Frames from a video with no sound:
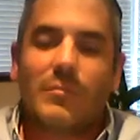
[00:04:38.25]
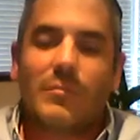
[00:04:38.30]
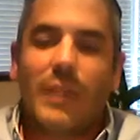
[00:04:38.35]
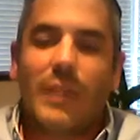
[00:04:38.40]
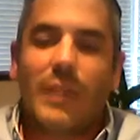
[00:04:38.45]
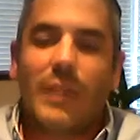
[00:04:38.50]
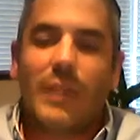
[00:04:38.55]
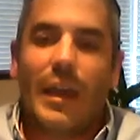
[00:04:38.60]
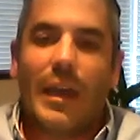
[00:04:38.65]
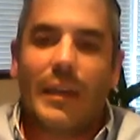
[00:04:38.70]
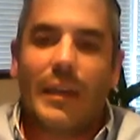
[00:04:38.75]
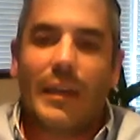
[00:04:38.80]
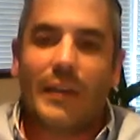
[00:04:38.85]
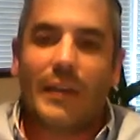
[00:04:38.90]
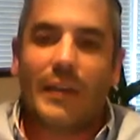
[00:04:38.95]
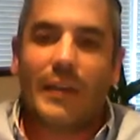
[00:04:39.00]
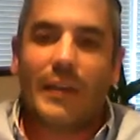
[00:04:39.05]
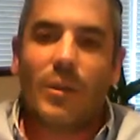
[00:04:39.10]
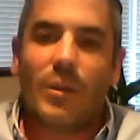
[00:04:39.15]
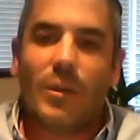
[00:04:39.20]
And I
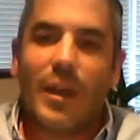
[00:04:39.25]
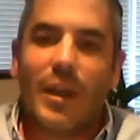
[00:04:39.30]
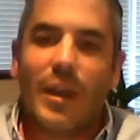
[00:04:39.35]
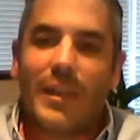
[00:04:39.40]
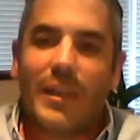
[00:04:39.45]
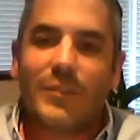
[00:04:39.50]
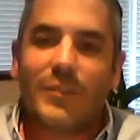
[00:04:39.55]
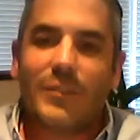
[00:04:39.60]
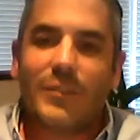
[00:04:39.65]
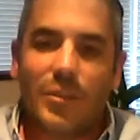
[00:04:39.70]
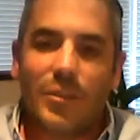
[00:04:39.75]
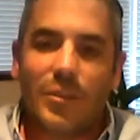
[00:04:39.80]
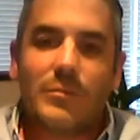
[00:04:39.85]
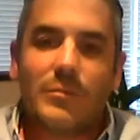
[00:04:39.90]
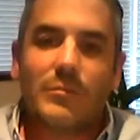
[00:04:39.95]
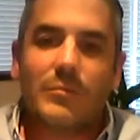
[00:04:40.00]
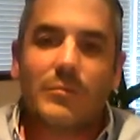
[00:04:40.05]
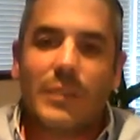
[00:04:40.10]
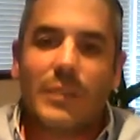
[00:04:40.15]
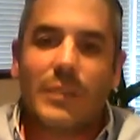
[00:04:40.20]
owe a lot of that to you,
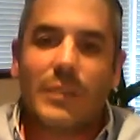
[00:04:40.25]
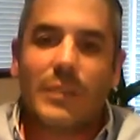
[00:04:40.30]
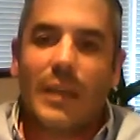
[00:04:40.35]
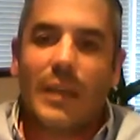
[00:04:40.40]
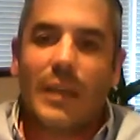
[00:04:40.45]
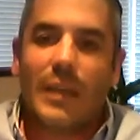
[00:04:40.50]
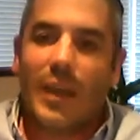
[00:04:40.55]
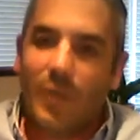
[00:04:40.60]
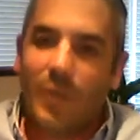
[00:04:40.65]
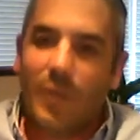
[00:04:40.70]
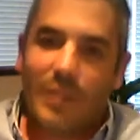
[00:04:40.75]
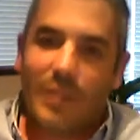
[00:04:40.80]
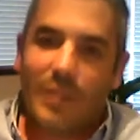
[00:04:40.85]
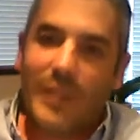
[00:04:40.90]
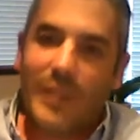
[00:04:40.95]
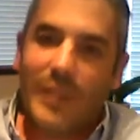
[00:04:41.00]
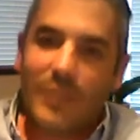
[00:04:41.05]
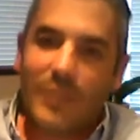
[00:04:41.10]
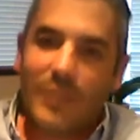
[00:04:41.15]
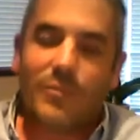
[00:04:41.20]
and I want to
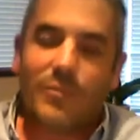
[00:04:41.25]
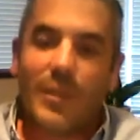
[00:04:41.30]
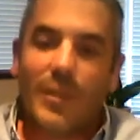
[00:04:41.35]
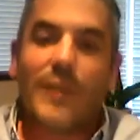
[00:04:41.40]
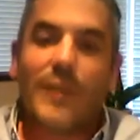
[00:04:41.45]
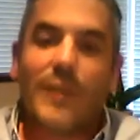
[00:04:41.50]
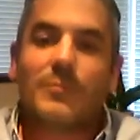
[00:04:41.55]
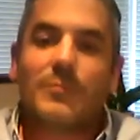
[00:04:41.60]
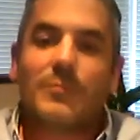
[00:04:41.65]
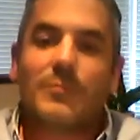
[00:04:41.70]
thank you for that.